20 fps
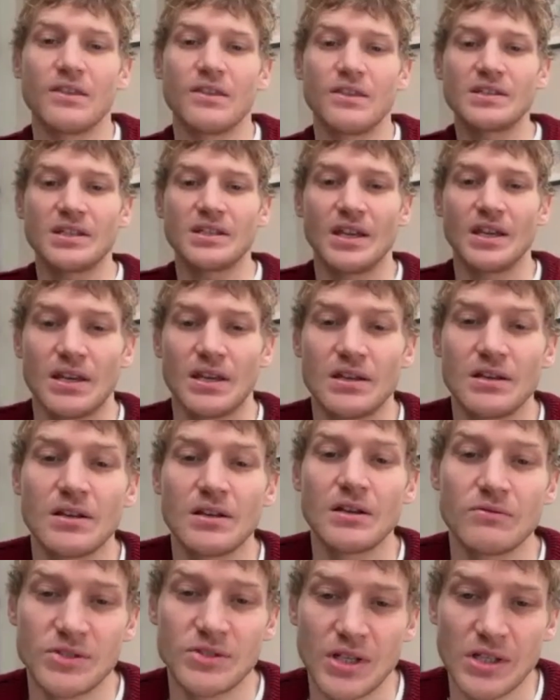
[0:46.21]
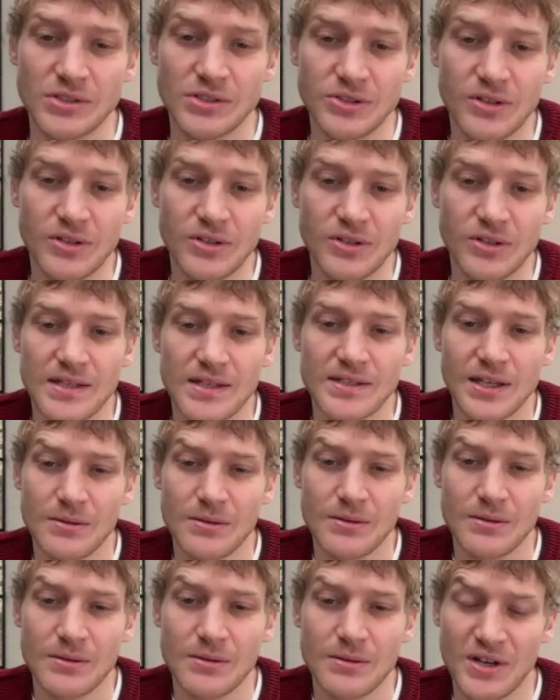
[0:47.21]
This year, Results UK is
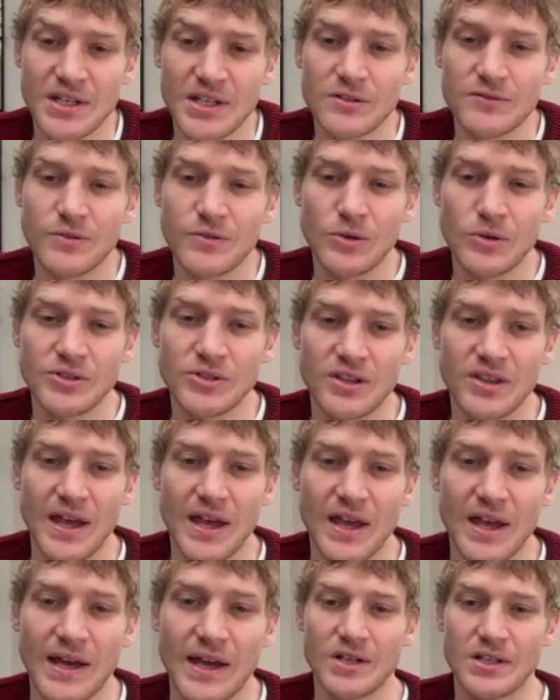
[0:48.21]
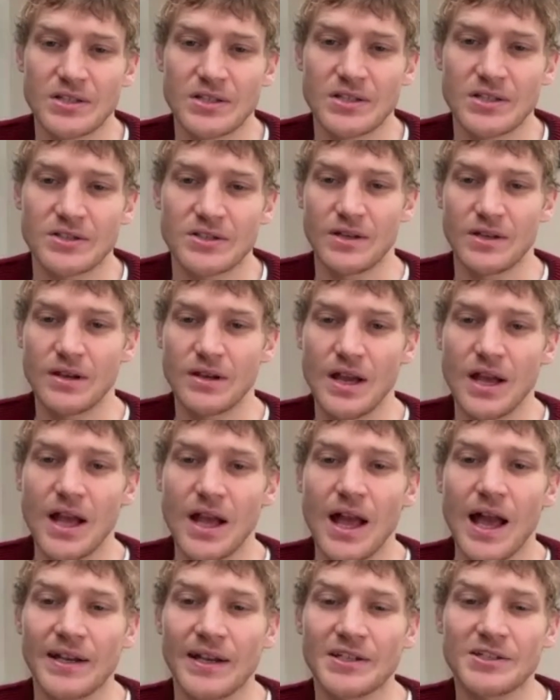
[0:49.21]
celebrating its 40th anniversary,
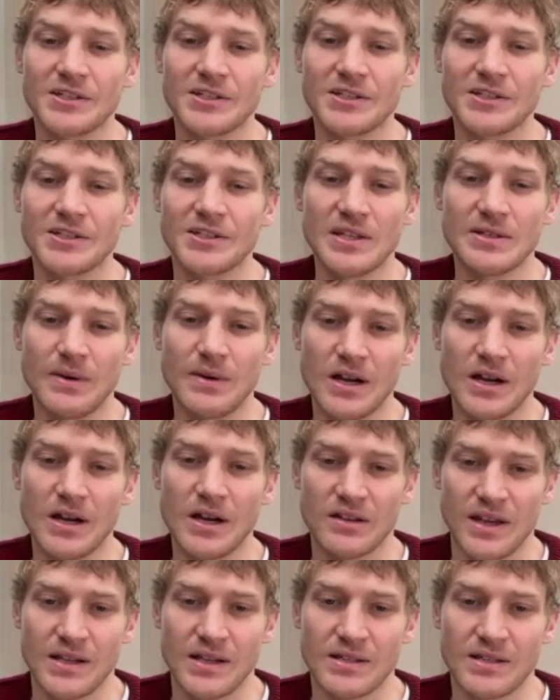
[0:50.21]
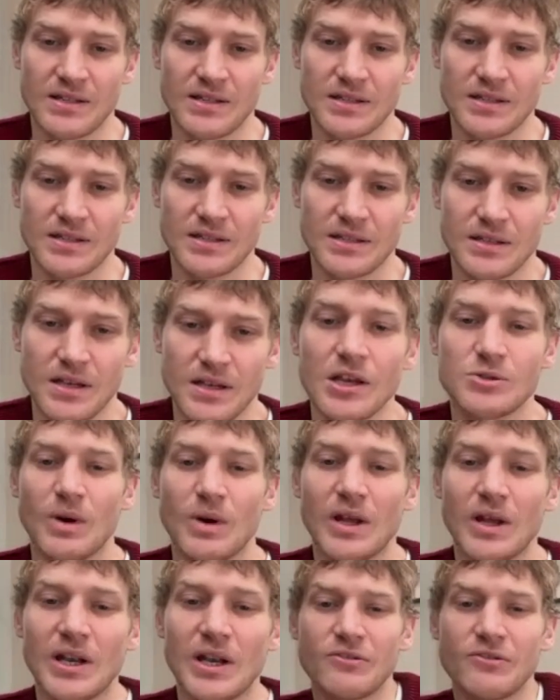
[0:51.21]
and as a way to mark that, as
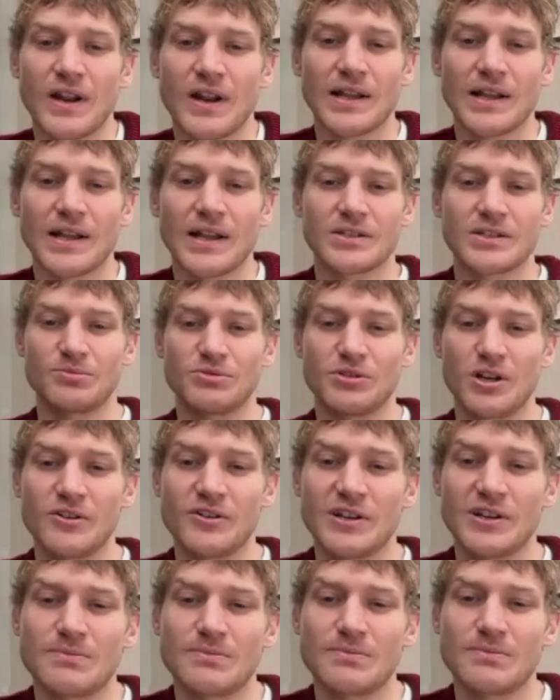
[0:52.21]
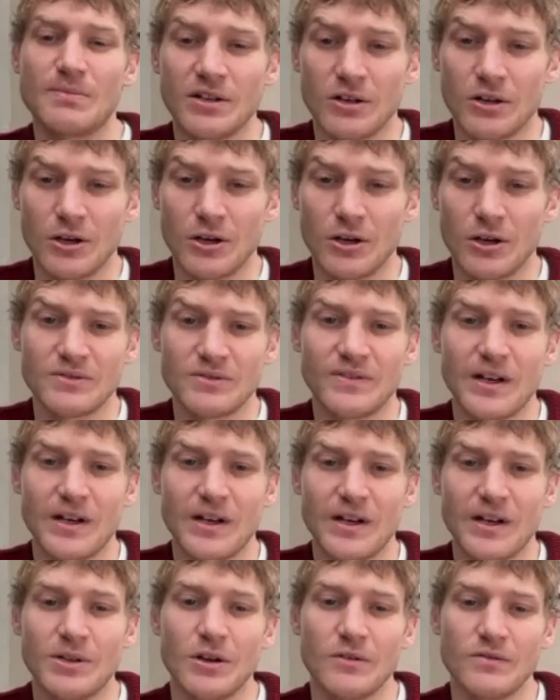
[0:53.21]
well as reflecting on the progress made in global
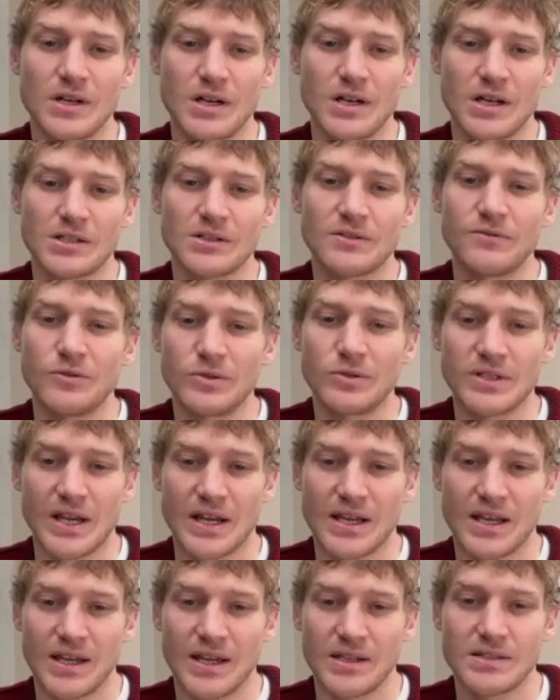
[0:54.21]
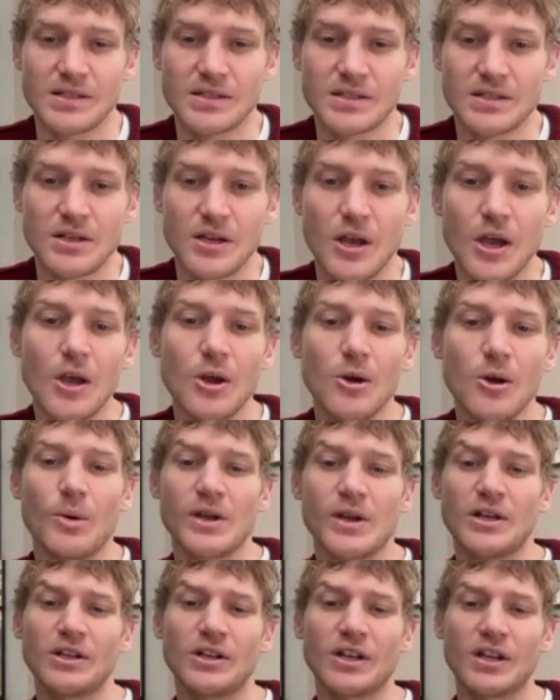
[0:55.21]
development over the last 4 decades,
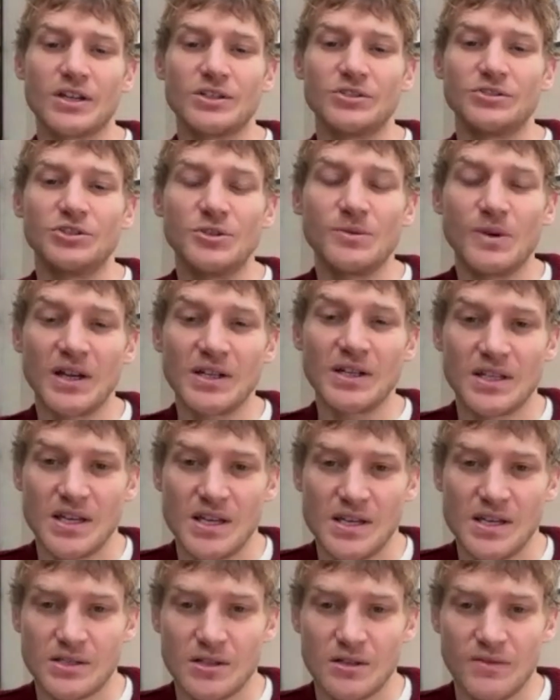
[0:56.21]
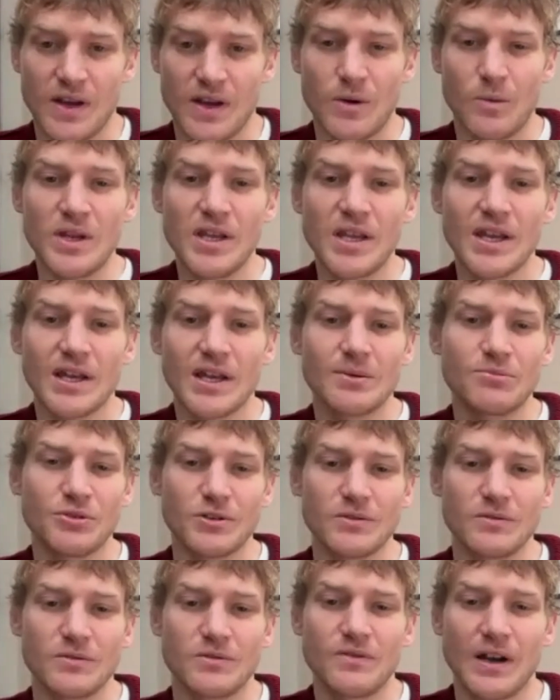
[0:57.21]
we are looking at new ideas of how we can
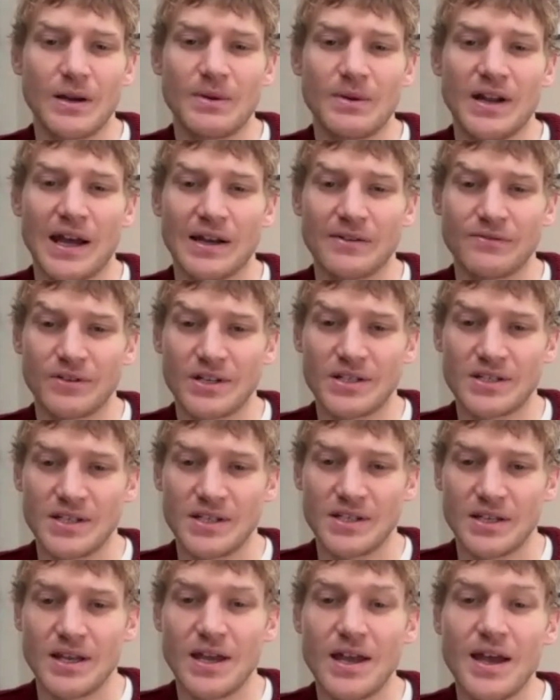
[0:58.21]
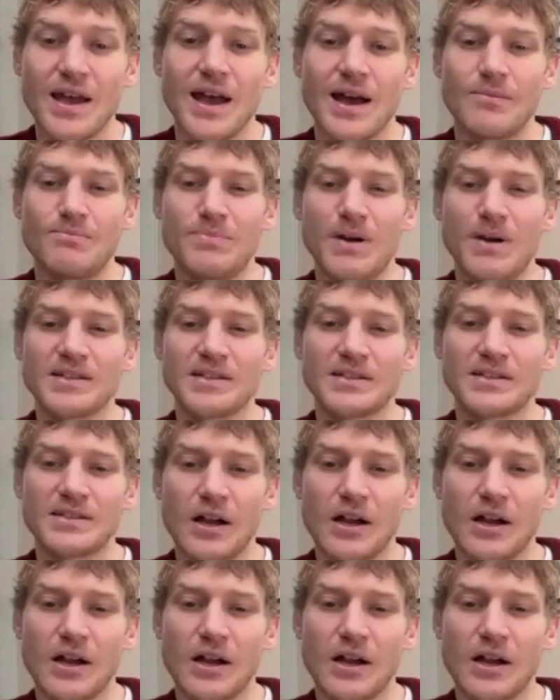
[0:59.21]
improve development advocacy and better